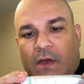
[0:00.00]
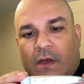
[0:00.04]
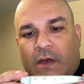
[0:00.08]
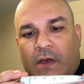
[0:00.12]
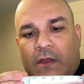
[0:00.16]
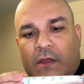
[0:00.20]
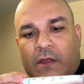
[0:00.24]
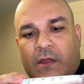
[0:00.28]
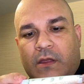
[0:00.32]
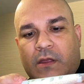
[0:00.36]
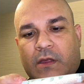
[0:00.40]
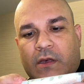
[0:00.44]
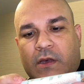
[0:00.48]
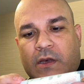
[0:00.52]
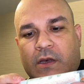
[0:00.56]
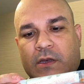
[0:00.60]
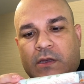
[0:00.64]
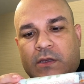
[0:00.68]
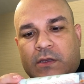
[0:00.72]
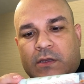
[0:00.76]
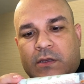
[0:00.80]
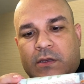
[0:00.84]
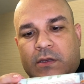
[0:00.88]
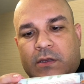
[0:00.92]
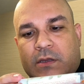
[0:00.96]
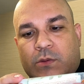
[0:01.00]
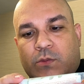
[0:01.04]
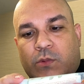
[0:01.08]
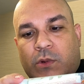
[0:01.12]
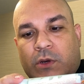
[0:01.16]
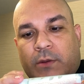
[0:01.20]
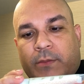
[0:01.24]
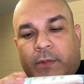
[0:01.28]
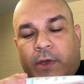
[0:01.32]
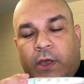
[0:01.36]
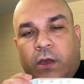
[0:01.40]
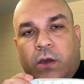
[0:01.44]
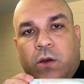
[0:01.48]
This is one
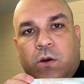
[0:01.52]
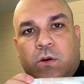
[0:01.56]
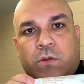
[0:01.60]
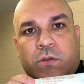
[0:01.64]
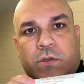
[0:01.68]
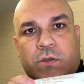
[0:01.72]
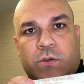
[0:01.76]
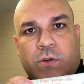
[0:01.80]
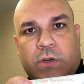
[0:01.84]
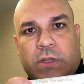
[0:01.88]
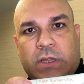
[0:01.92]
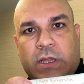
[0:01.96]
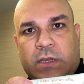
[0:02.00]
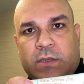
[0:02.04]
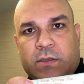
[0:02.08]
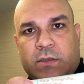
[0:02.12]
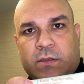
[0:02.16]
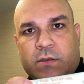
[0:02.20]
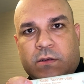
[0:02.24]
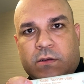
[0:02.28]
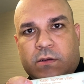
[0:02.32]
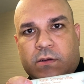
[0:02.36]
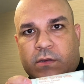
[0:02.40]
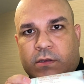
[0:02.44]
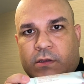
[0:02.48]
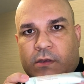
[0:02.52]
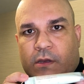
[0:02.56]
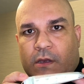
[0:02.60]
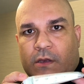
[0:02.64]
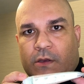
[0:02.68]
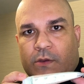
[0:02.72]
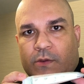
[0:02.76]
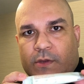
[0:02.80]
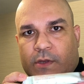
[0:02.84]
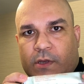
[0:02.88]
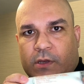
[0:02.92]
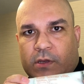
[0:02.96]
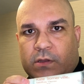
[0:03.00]
of my go-to cleansers. I
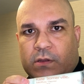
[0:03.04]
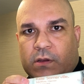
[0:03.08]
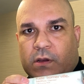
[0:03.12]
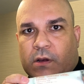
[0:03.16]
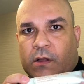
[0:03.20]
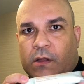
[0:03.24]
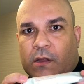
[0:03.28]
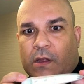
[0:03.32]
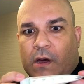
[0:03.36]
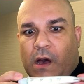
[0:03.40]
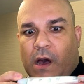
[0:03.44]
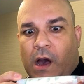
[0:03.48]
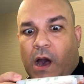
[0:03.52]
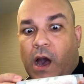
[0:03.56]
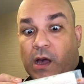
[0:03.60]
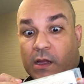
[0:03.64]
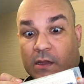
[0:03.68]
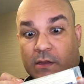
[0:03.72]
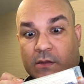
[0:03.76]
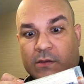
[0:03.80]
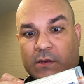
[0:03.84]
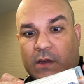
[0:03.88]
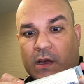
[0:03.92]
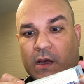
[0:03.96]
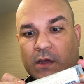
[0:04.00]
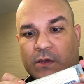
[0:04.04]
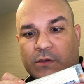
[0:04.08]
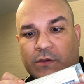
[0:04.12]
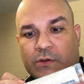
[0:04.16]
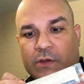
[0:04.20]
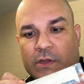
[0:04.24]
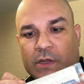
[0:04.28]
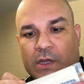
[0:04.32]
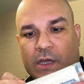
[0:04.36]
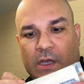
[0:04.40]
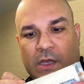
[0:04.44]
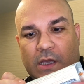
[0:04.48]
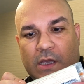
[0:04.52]
use it a lot
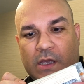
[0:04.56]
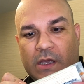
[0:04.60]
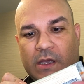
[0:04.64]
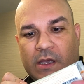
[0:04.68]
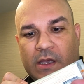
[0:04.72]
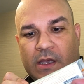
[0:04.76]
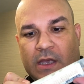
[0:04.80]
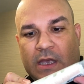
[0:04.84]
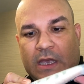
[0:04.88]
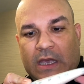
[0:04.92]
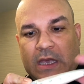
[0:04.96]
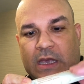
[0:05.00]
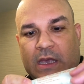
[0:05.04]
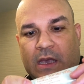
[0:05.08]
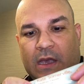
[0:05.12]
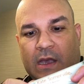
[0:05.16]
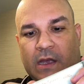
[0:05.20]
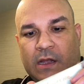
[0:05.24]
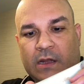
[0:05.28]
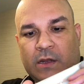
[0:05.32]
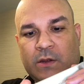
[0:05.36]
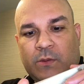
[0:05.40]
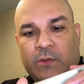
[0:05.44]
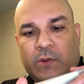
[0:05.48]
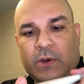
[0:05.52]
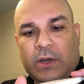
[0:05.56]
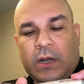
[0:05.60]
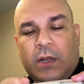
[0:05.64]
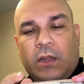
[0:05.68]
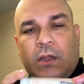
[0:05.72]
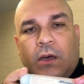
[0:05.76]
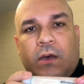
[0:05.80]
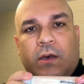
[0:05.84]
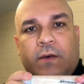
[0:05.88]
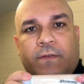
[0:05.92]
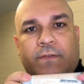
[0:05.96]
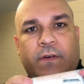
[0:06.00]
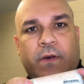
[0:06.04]
actually. And what I
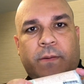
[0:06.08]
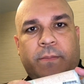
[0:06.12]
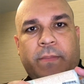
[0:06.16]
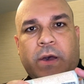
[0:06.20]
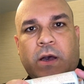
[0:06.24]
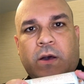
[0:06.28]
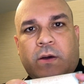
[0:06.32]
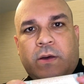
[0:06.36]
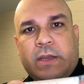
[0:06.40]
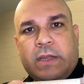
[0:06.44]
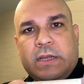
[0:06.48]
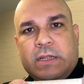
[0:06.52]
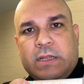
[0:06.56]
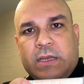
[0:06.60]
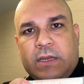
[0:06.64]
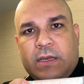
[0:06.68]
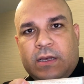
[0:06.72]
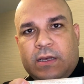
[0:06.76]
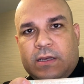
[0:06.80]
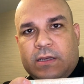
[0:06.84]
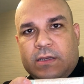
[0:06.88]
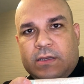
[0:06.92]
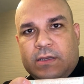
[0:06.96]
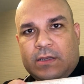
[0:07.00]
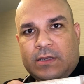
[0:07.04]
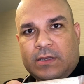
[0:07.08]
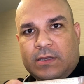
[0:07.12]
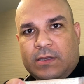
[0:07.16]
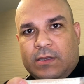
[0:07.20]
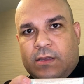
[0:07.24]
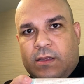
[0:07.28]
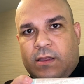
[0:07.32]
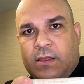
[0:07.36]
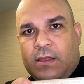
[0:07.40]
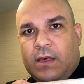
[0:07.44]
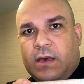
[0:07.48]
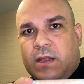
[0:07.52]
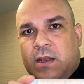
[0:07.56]
love about it is
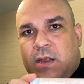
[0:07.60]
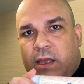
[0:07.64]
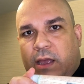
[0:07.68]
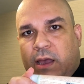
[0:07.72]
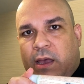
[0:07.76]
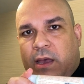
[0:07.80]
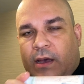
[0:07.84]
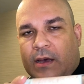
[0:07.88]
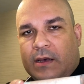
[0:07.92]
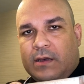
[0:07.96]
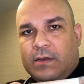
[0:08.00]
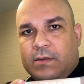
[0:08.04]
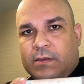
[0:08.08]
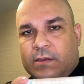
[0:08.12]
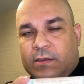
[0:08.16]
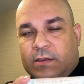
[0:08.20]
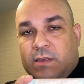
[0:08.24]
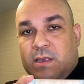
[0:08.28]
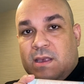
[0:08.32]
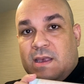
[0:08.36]
that it has